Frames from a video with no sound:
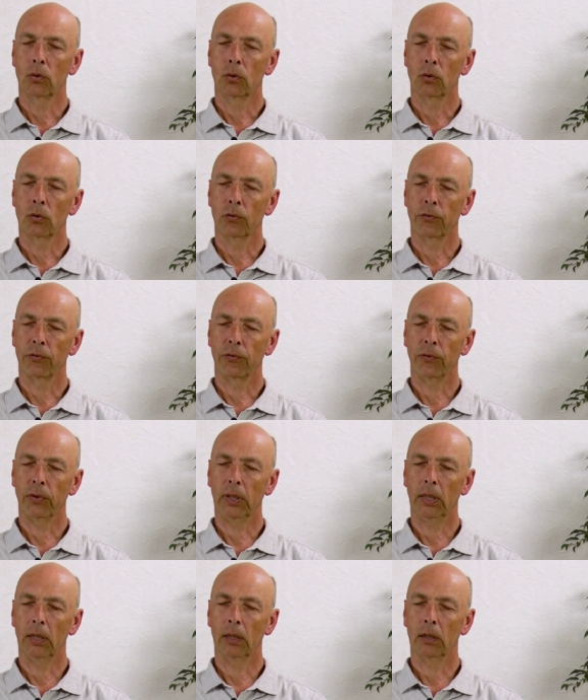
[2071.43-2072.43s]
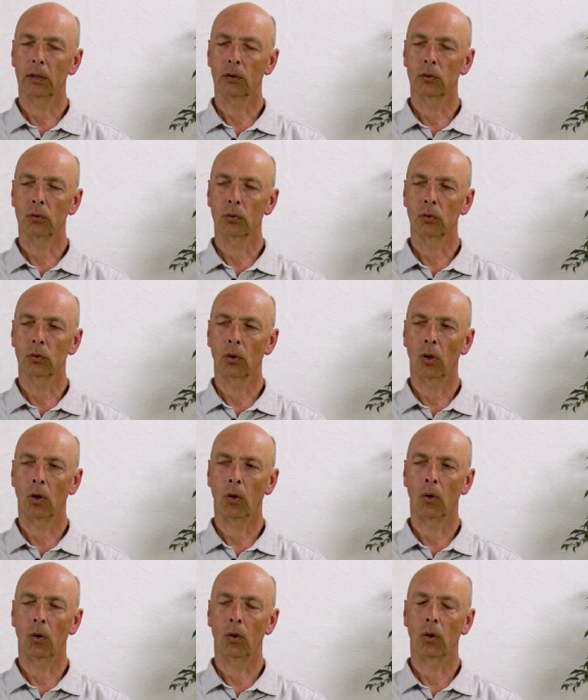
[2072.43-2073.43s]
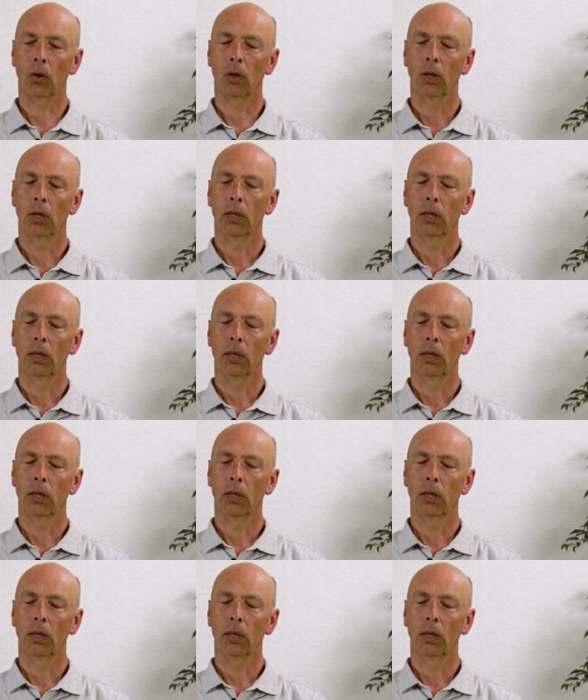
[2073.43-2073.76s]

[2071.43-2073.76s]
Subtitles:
to feel, to know